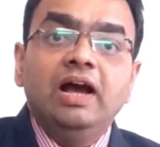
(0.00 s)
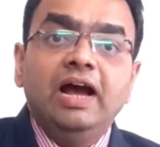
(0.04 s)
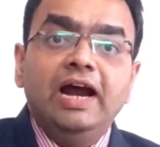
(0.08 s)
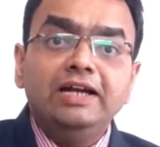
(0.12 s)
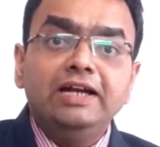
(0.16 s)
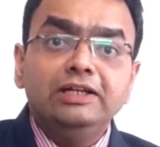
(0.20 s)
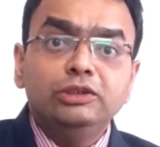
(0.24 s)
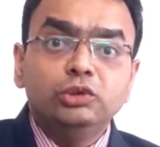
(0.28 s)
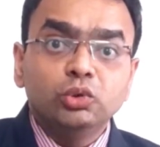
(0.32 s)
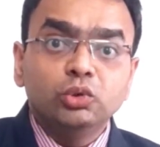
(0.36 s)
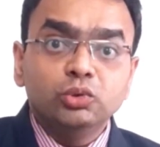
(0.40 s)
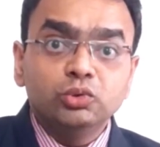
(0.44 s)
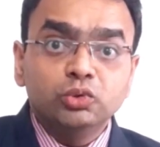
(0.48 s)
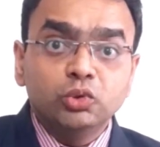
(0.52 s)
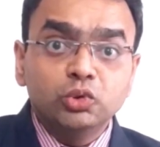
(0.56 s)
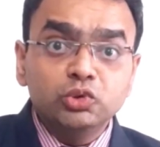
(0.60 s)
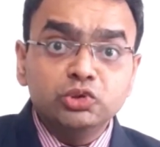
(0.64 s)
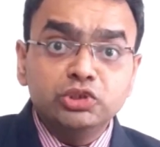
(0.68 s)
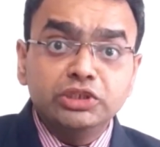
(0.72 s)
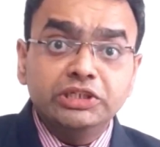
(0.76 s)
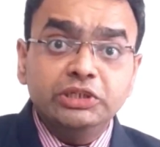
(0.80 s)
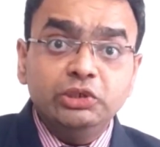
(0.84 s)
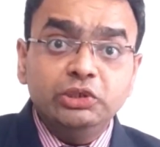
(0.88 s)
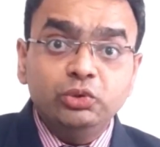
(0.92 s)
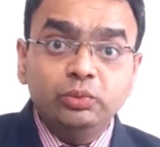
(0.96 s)
and
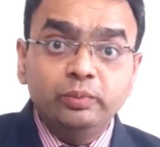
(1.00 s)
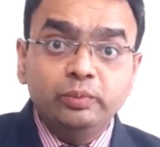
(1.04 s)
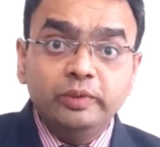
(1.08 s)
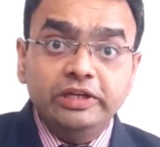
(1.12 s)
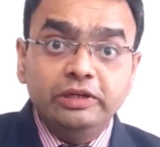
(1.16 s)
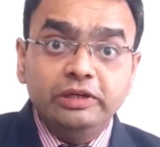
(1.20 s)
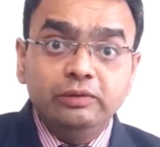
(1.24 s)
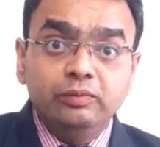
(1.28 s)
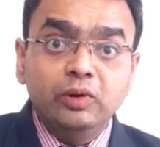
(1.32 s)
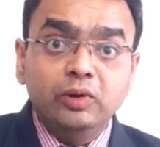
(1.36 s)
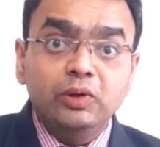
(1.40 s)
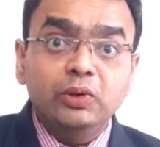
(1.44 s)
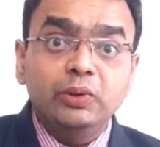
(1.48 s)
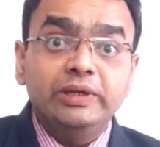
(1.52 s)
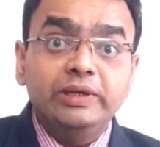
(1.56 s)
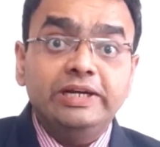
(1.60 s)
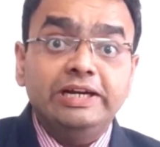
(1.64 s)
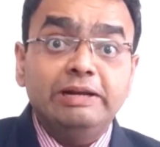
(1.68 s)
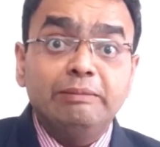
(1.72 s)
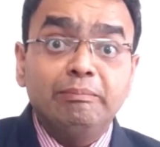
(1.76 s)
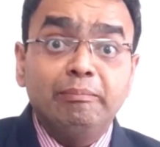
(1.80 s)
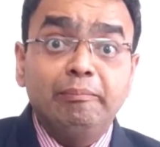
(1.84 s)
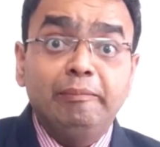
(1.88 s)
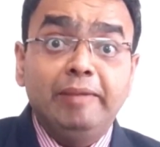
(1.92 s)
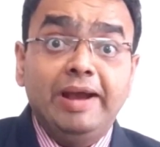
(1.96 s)
those need to be
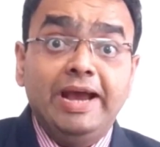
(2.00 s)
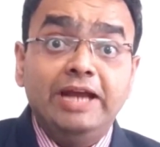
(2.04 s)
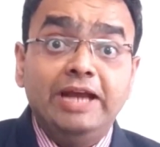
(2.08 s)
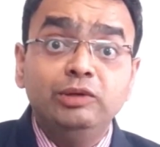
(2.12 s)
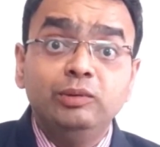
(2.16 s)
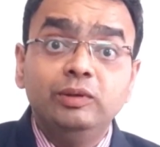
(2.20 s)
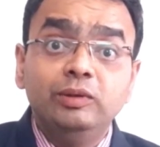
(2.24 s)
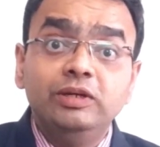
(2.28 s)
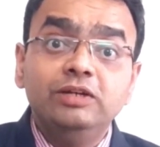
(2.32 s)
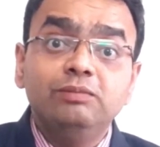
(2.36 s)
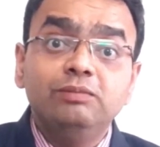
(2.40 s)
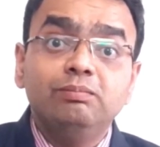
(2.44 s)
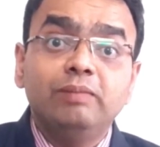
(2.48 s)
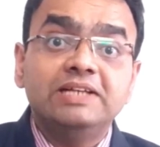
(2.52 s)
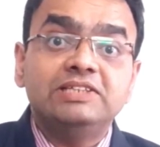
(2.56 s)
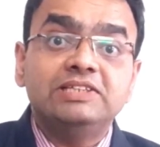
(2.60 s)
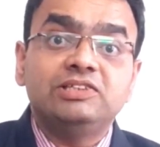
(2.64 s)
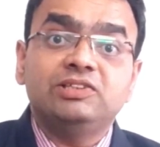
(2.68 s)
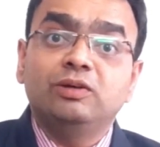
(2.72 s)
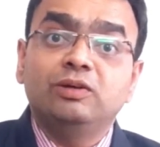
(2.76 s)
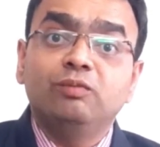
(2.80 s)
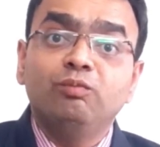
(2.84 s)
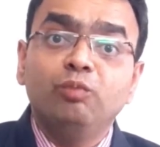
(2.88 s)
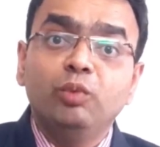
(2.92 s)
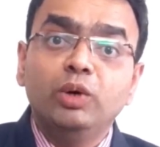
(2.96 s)
evaluated manually by
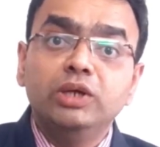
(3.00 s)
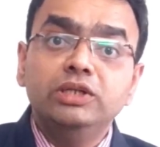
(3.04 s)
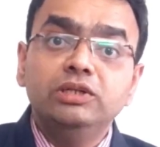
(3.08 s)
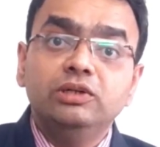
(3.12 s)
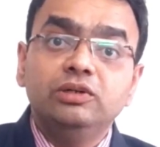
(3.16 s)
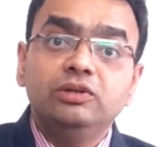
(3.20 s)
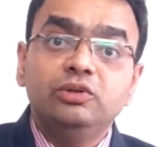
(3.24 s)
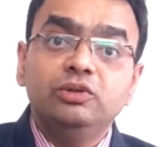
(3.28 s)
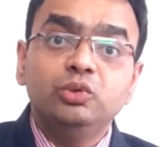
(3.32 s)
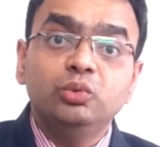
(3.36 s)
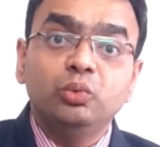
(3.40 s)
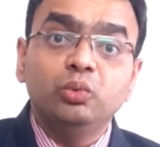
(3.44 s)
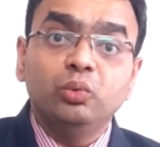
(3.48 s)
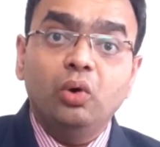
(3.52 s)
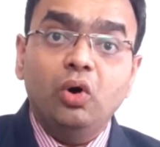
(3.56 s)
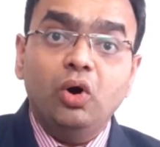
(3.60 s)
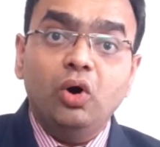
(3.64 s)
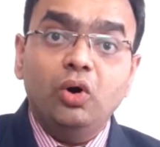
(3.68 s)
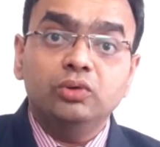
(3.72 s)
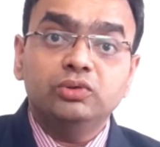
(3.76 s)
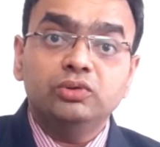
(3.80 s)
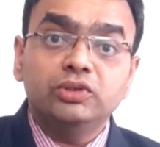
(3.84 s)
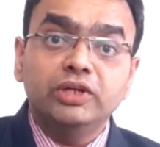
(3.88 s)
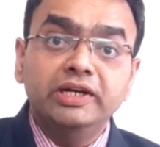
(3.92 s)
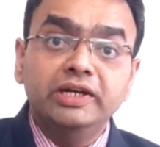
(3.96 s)
someone to
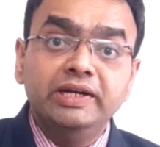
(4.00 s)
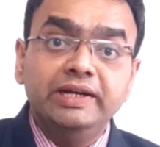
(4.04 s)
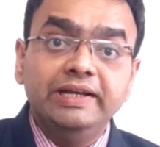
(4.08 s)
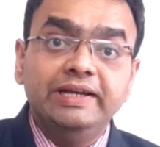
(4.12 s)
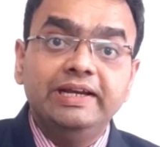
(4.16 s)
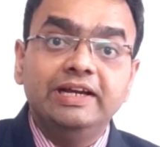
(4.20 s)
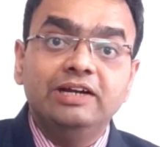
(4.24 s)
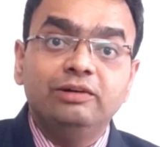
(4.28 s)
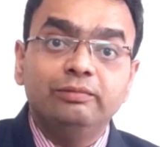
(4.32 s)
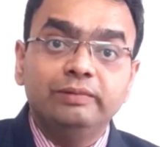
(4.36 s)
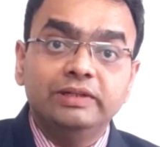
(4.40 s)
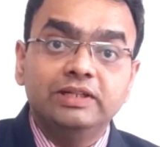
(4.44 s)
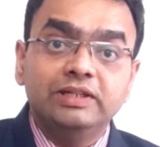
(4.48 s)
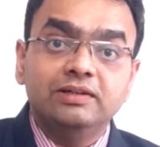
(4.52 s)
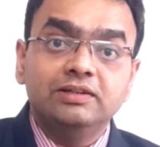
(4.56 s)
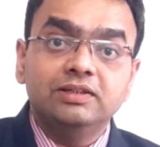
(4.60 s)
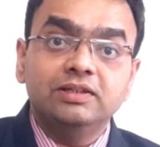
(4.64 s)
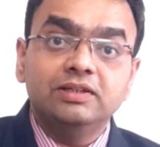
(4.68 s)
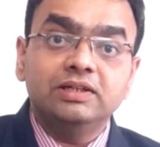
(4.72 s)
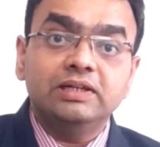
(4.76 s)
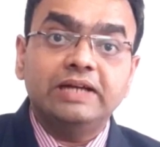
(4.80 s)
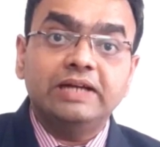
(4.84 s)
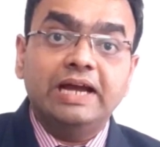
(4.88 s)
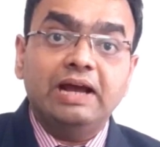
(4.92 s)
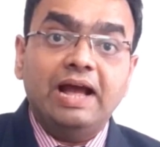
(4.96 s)
authenticate whether
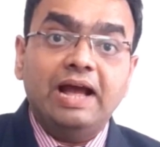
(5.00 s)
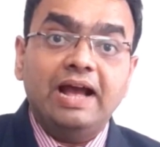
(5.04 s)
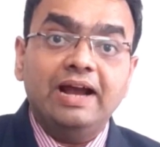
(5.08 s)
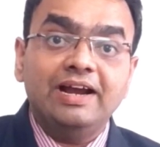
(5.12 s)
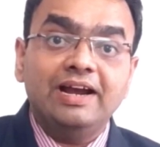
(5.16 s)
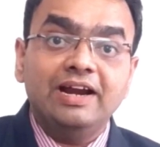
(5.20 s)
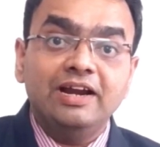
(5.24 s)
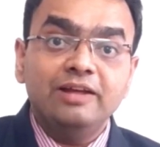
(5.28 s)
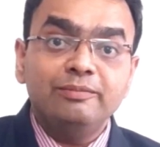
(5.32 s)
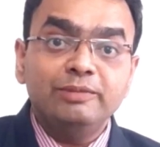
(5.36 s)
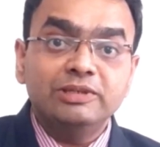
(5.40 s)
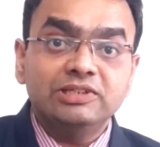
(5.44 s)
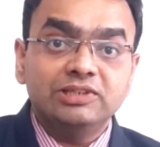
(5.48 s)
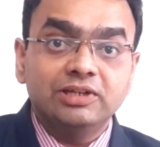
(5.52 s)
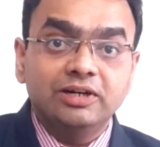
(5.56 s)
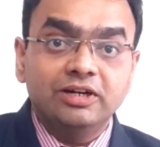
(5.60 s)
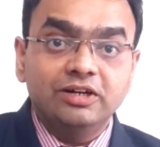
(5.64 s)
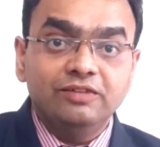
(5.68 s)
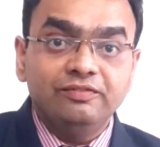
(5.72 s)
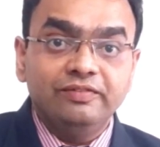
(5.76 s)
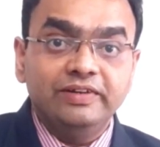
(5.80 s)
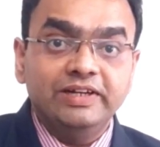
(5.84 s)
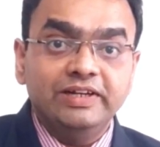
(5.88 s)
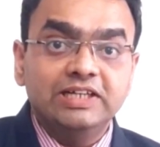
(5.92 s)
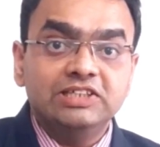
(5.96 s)
the academic
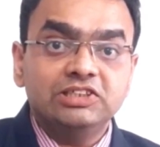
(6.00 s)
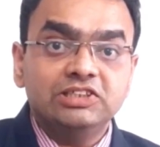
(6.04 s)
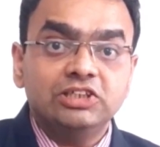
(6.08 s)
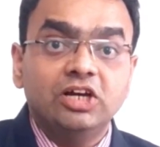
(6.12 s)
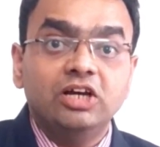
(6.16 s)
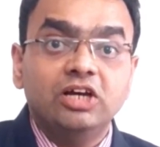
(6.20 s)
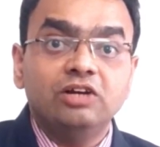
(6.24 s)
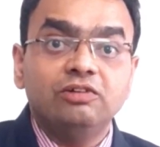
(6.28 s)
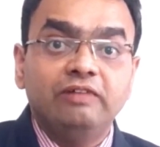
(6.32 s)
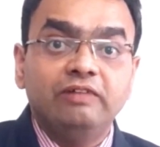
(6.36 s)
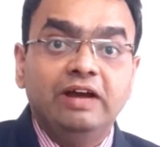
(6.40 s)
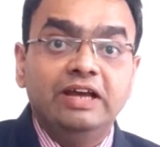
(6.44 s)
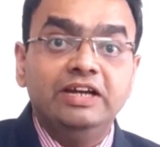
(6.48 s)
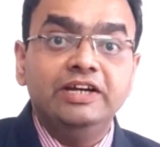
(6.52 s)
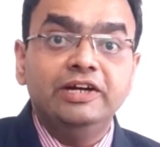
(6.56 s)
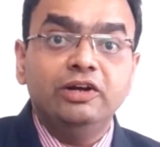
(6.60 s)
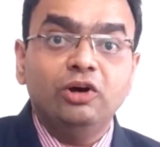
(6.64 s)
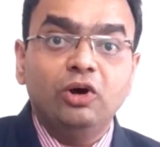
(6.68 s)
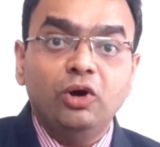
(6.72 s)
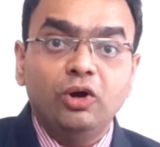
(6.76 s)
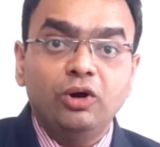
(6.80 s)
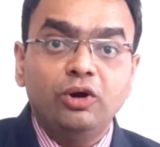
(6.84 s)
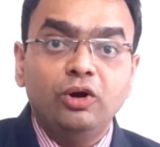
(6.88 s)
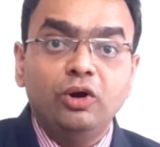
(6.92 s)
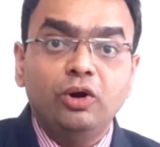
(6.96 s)
certificates are
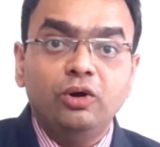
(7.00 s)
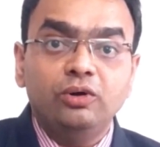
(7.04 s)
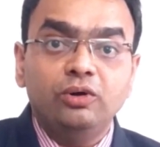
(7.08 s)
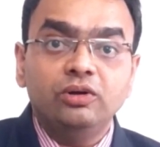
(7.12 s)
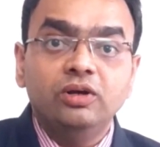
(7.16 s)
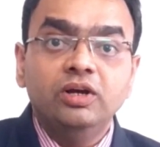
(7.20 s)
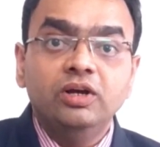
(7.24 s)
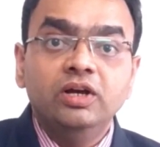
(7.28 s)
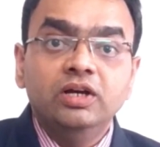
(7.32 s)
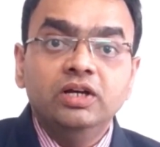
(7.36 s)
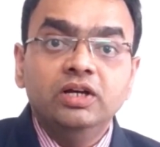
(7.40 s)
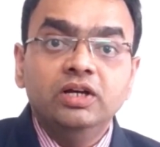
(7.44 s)
valid or not.